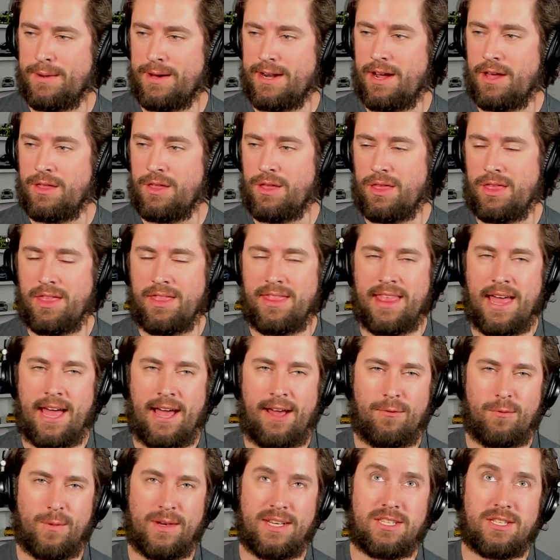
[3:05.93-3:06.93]
But other than
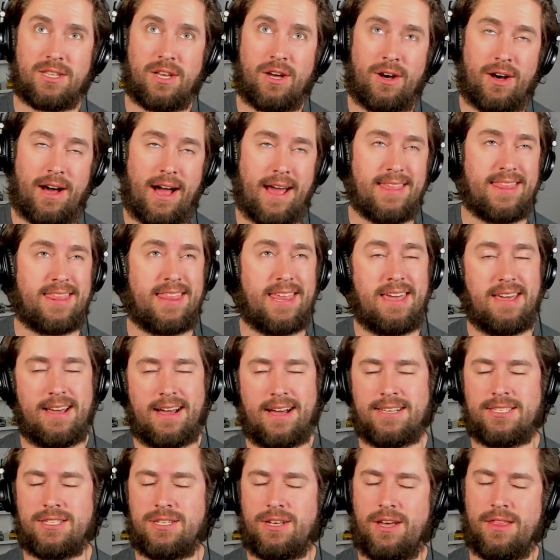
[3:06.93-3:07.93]
that, we saw, I
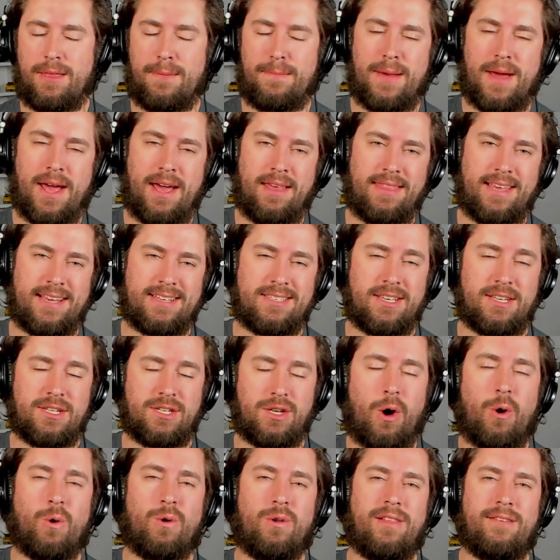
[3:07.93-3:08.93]
think I saw the math as a
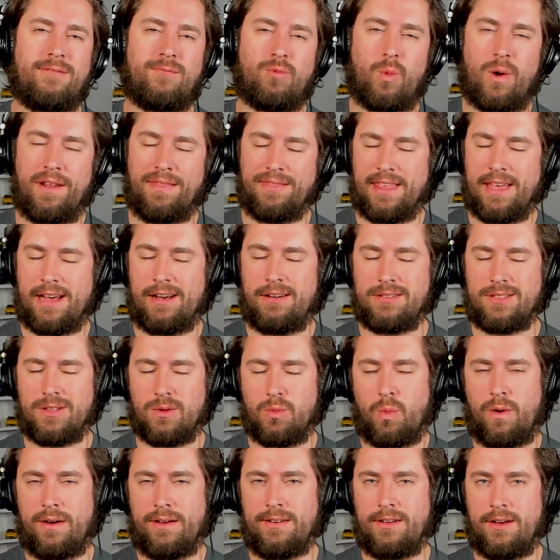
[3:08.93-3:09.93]
total of
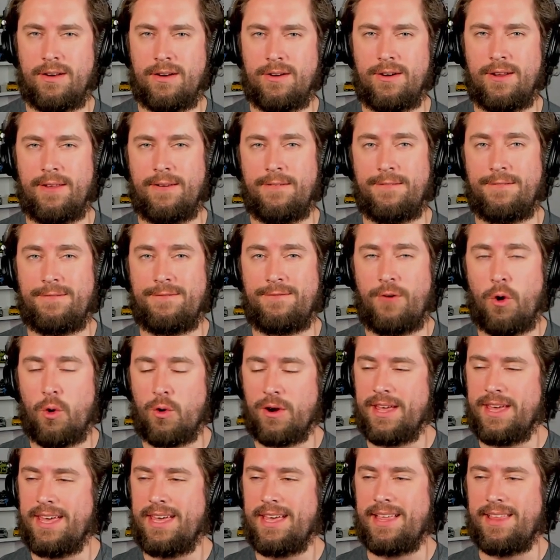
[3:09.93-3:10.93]

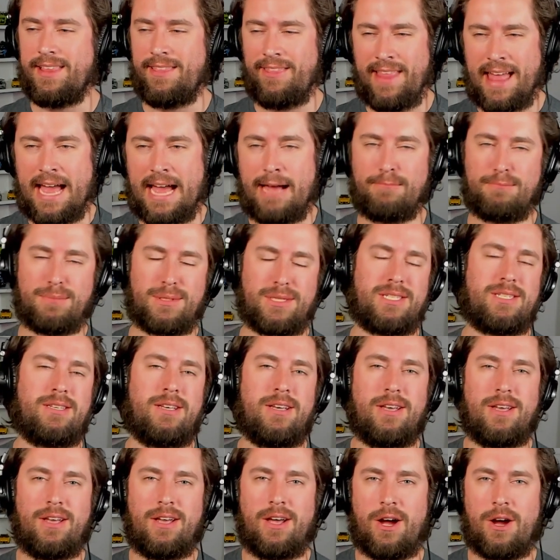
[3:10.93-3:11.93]
1,140 laps
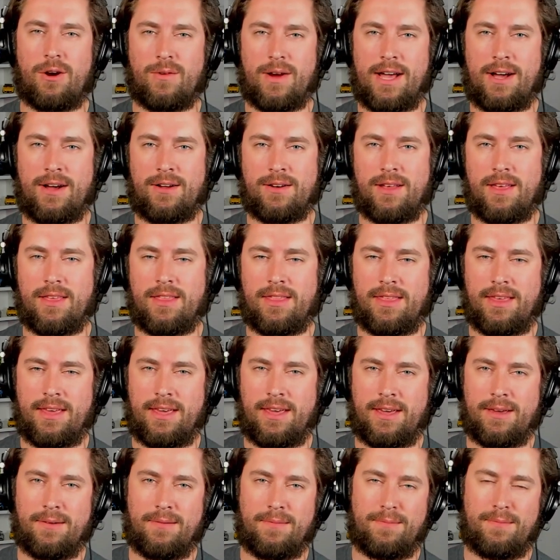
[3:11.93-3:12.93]
around
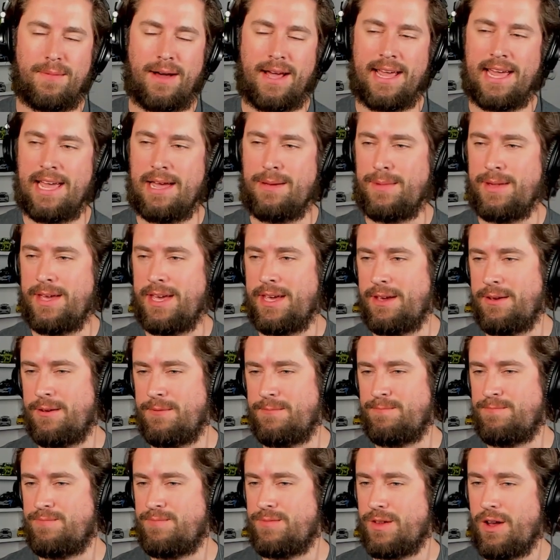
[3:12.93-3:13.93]
the
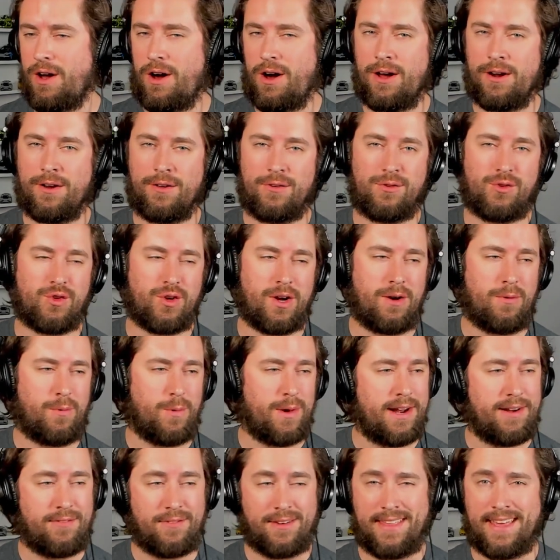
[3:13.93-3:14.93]
Miami Autodrome,
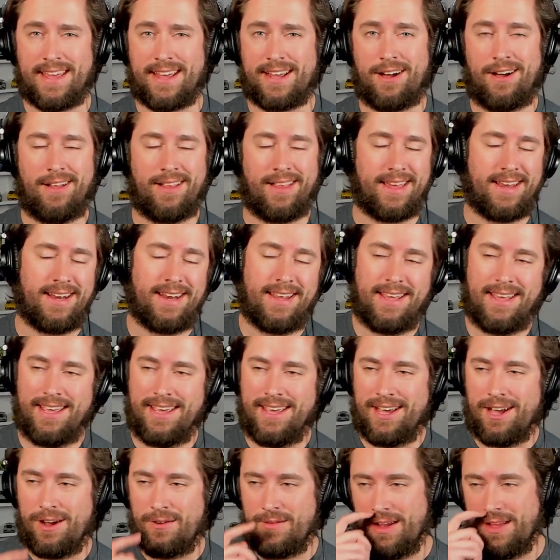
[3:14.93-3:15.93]
whatever they call it,
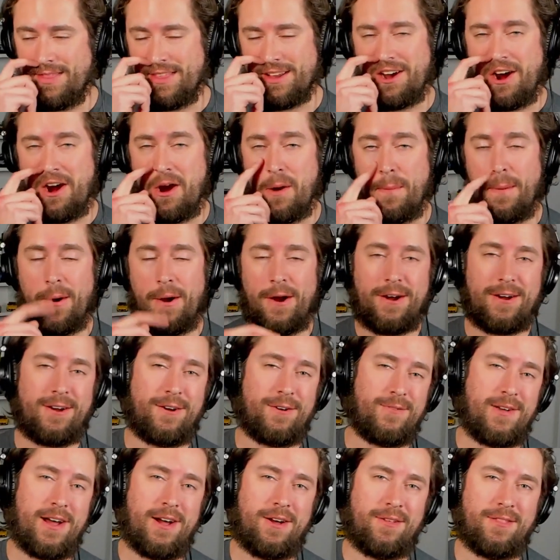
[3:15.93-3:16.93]
around the car park,
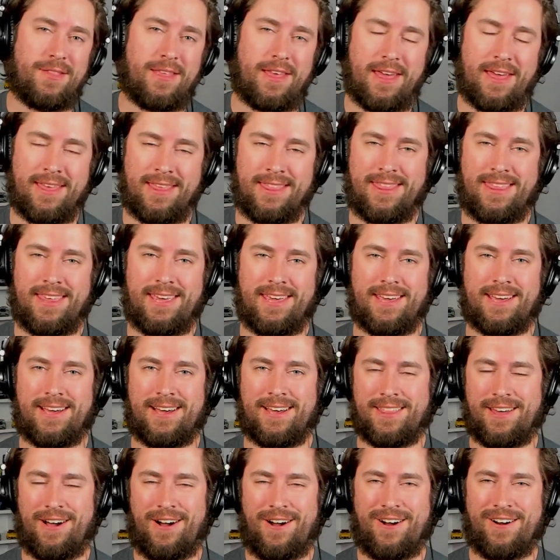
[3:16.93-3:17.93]
around
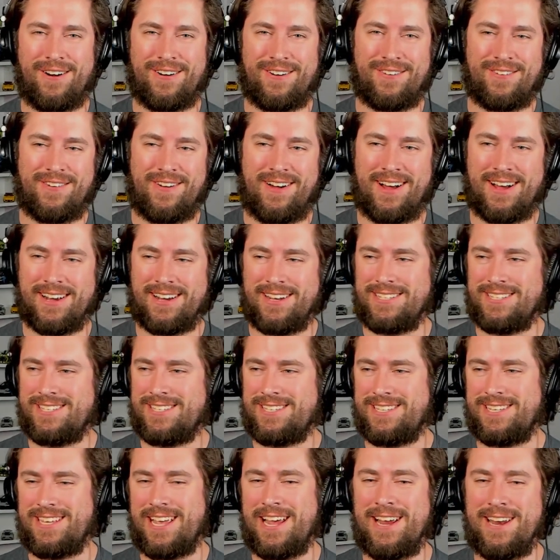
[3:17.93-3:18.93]
the Hard Rock
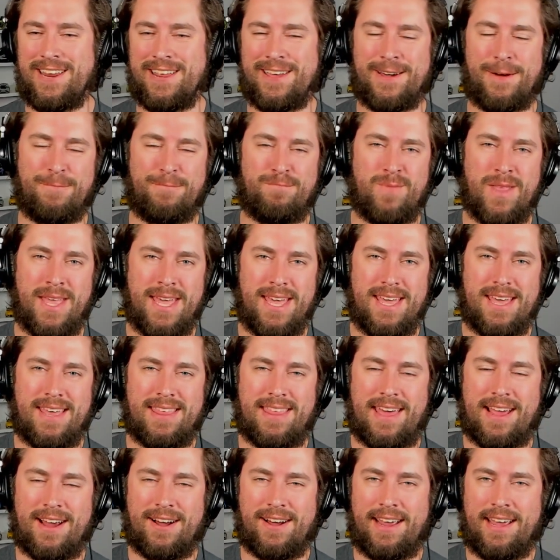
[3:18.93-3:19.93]
Stadium
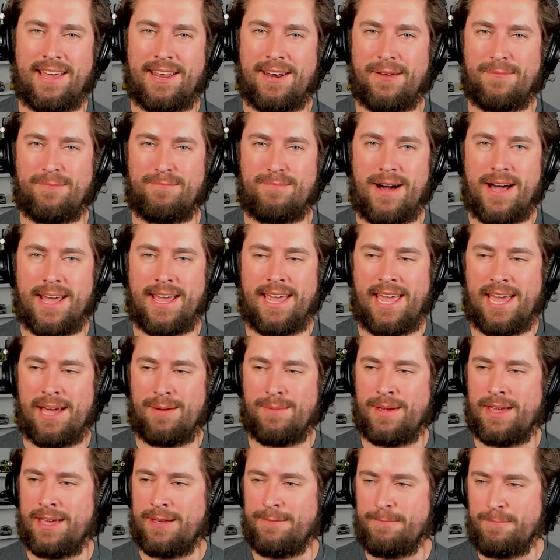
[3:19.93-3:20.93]
there in
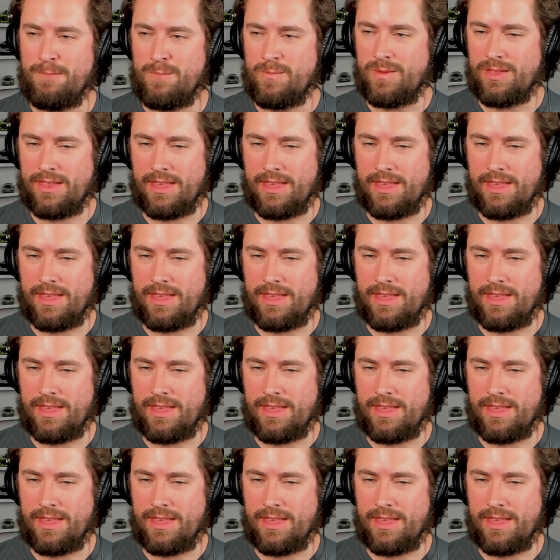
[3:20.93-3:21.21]
Miami.